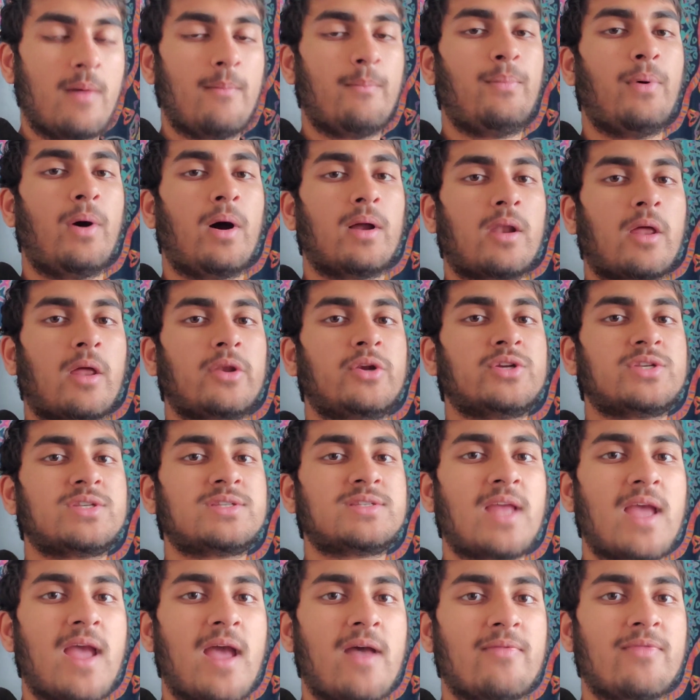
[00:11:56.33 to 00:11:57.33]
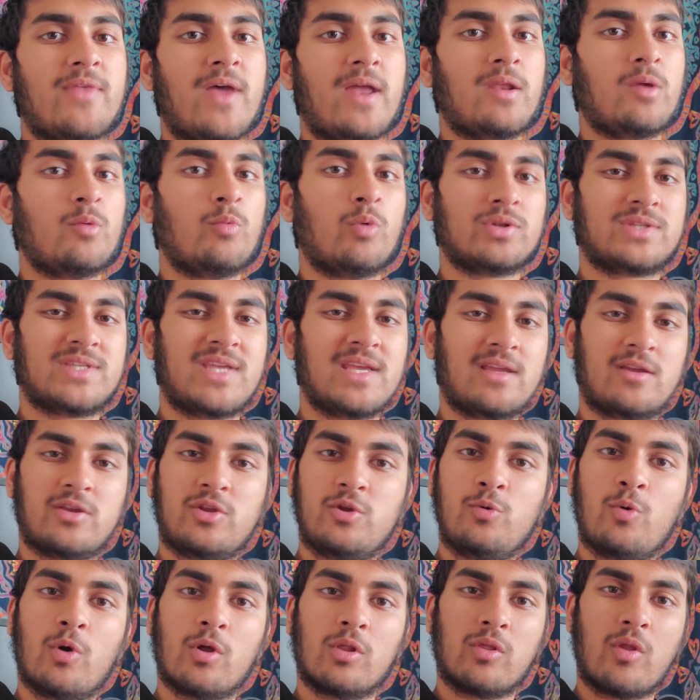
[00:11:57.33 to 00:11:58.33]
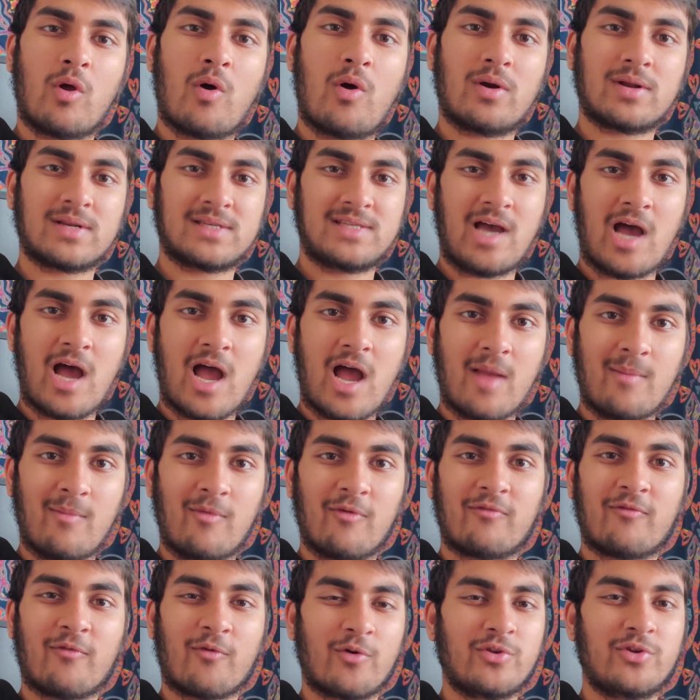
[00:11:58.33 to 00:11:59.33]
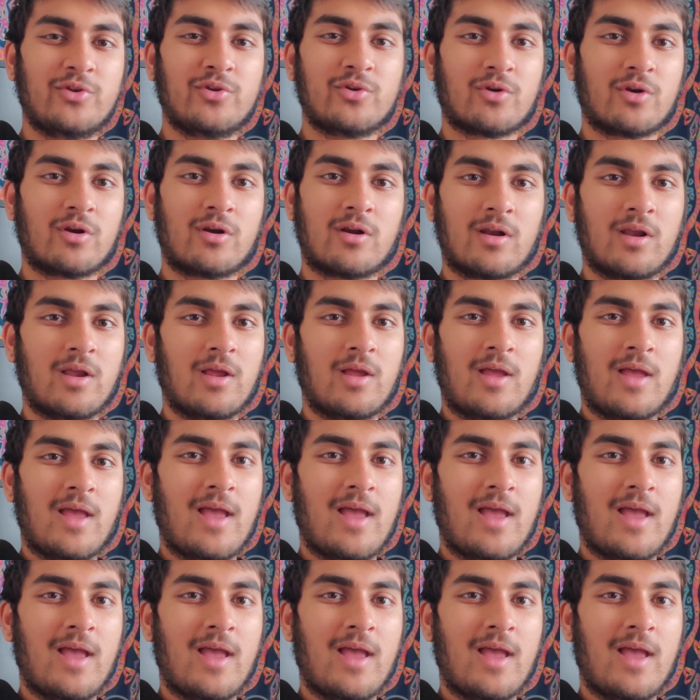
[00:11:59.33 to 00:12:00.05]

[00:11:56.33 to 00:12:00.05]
but understand that it will take you a long time before you're